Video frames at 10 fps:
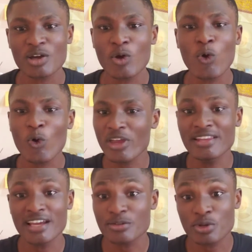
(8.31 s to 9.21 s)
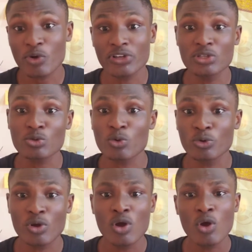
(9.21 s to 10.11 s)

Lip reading: a whole industry on its own,